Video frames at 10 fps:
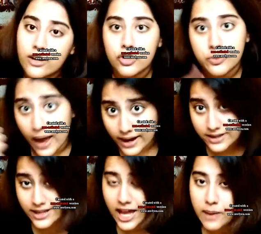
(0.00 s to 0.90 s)
goes back in
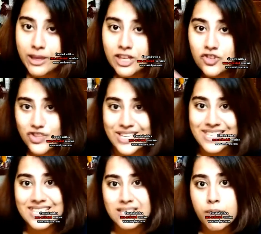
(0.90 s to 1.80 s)
time and he
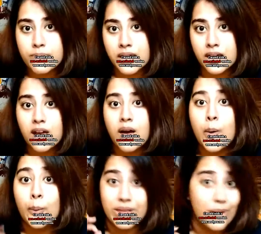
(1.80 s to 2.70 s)
changes something
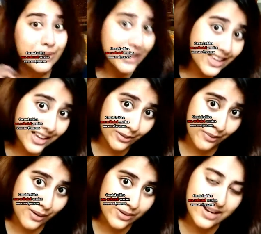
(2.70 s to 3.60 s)
without thinking
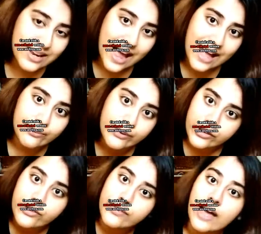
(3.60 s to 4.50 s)
about it and
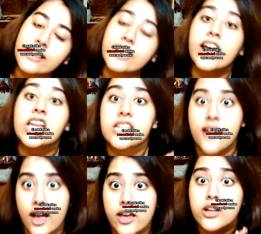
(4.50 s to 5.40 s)
because of that the
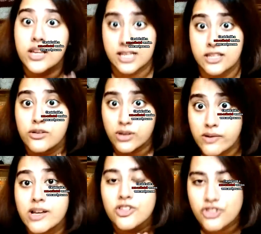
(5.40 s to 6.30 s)
entire DC
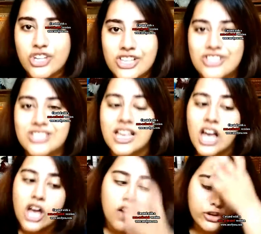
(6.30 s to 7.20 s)
universe changes.
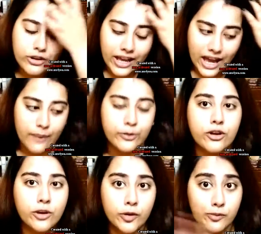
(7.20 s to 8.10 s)
So like I was
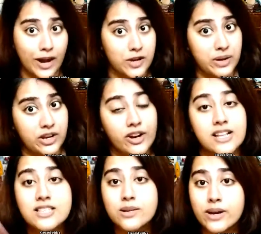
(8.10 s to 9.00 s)
talking about Batman,
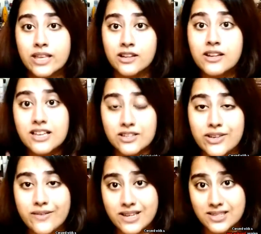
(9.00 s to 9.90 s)
right? So in the DC
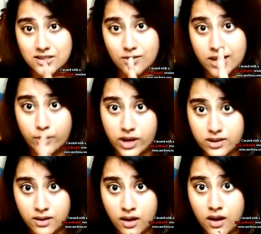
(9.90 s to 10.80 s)
universe there's only
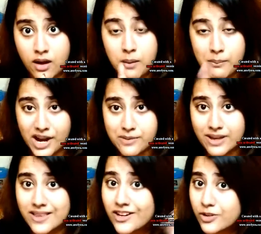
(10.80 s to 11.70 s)
one
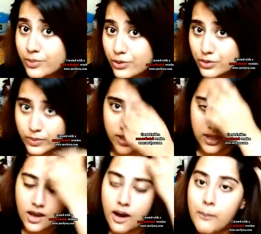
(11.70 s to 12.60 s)
Batman that is Bruce Wayne.
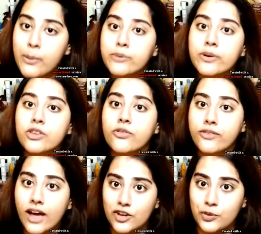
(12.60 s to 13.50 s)
But because of
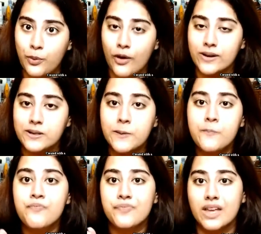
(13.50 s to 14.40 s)
Flashpoint,
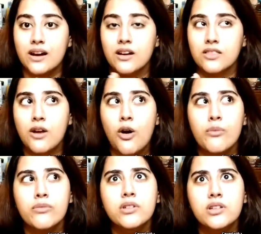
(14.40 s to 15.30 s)
uh,
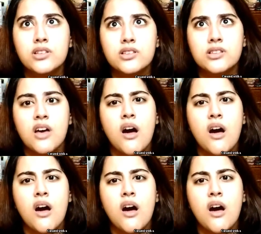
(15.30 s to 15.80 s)
Thomas